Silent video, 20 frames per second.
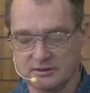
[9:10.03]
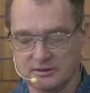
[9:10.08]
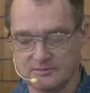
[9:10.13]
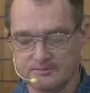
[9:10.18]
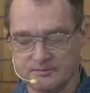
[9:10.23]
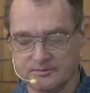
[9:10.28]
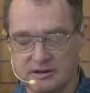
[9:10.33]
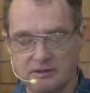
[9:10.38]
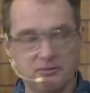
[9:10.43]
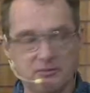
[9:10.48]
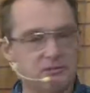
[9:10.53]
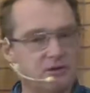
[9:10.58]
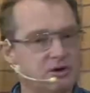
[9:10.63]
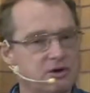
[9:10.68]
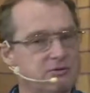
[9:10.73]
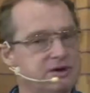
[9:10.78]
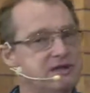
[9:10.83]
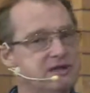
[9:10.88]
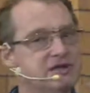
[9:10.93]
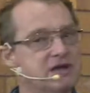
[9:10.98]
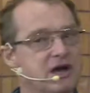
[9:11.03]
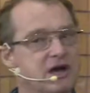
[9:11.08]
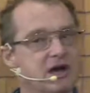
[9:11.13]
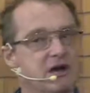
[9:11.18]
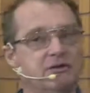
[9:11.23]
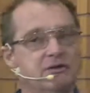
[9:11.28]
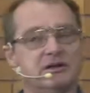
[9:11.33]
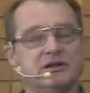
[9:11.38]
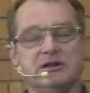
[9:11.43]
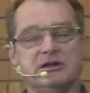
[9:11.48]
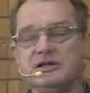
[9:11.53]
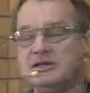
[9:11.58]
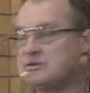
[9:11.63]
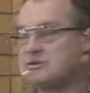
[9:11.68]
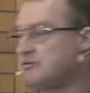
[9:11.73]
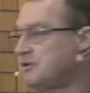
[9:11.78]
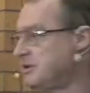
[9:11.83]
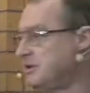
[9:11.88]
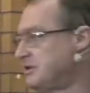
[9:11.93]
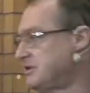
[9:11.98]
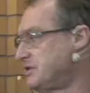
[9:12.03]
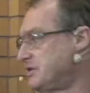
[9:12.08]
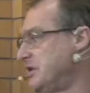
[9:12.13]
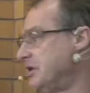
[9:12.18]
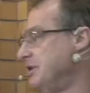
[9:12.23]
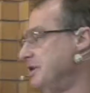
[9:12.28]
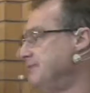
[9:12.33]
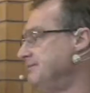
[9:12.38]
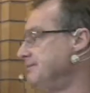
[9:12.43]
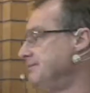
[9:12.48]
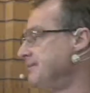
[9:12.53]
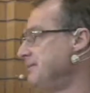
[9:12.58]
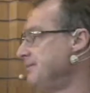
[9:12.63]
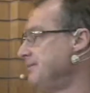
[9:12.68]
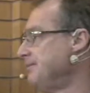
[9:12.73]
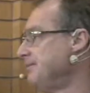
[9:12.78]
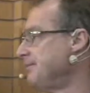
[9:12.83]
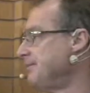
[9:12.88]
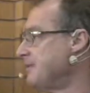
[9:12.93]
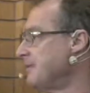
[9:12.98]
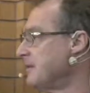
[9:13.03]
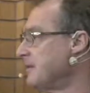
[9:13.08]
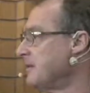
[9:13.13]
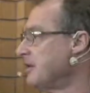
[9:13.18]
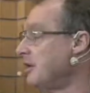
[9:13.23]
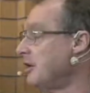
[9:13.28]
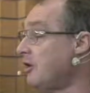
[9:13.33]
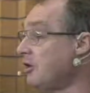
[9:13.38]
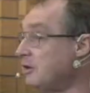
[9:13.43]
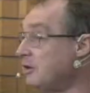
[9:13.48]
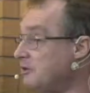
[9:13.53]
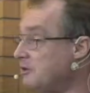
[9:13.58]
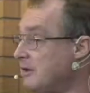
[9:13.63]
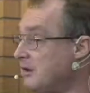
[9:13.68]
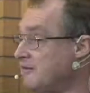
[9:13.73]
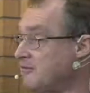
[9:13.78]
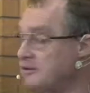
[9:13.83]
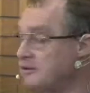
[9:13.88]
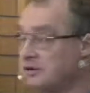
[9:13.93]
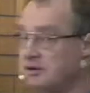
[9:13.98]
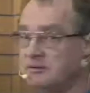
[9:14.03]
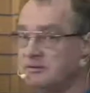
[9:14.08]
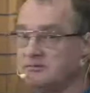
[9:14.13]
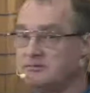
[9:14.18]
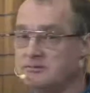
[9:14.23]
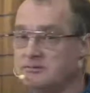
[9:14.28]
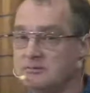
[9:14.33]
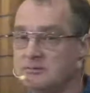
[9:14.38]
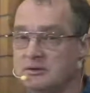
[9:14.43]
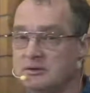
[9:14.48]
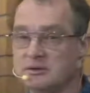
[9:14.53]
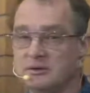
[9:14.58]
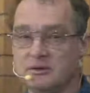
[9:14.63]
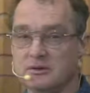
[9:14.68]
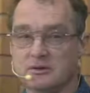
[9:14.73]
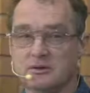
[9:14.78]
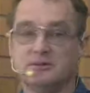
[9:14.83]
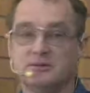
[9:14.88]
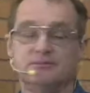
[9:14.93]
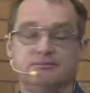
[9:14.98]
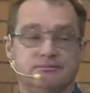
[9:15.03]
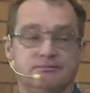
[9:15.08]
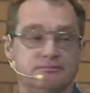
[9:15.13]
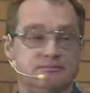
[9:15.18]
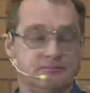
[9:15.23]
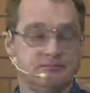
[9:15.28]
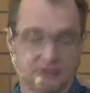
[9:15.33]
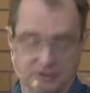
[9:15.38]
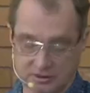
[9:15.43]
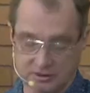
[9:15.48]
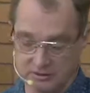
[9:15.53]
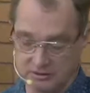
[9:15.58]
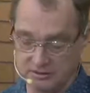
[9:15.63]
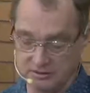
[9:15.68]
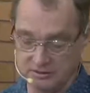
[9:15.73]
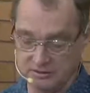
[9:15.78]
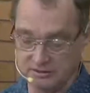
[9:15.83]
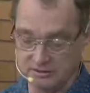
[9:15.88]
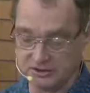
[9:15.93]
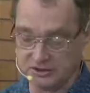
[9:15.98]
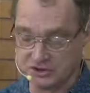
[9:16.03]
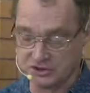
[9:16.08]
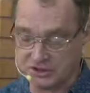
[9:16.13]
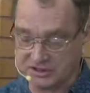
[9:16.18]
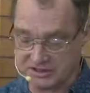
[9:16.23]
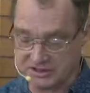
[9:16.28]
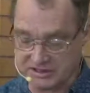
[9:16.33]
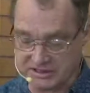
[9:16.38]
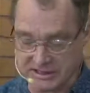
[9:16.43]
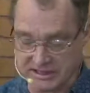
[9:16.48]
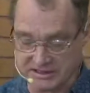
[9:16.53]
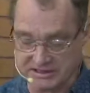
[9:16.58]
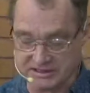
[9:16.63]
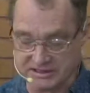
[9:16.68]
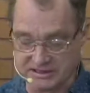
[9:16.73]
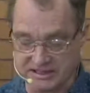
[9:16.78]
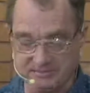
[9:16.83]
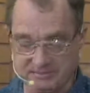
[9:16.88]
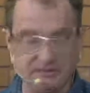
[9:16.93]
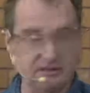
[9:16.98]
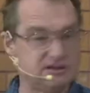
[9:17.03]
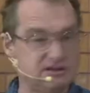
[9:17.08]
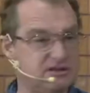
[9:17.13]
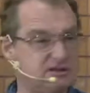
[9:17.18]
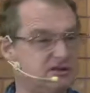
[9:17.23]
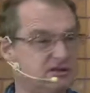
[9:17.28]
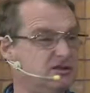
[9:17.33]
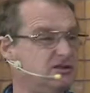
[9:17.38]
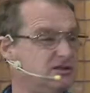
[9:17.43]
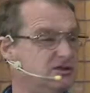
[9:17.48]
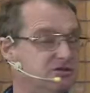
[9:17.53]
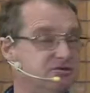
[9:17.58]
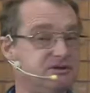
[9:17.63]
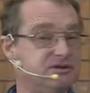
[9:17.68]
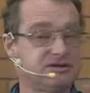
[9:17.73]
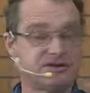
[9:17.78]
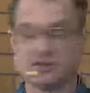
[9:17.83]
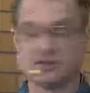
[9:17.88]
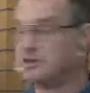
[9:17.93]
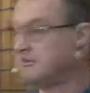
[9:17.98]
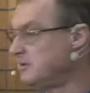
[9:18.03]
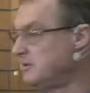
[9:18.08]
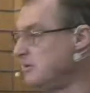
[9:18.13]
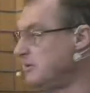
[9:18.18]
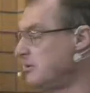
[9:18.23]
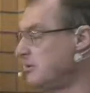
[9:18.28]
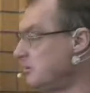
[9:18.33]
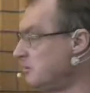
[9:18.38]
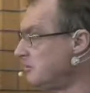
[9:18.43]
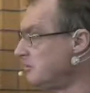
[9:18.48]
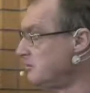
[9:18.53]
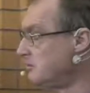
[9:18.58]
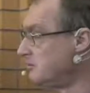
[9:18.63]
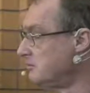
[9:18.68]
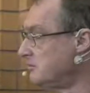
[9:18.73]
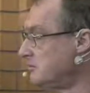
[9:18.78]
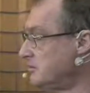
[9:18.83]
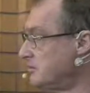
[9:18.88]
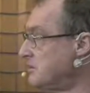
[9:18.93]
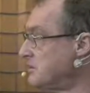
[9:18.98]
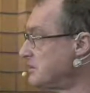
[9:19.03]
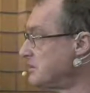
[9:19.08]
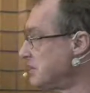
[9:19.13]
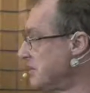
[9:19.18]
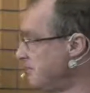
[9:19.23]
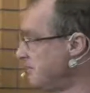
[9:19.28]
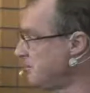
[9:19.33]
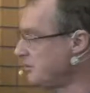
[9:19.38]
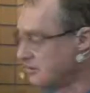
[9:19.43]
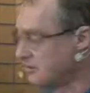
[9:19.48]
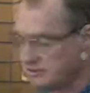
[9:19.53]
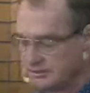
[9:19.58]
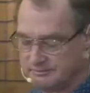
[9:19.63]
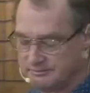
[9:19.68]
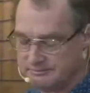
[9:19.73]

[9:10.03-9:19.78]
Now, what do we know, at least what he's saying? The Holy One of God, that Jesus has something to do with serving God. He's been sent by God.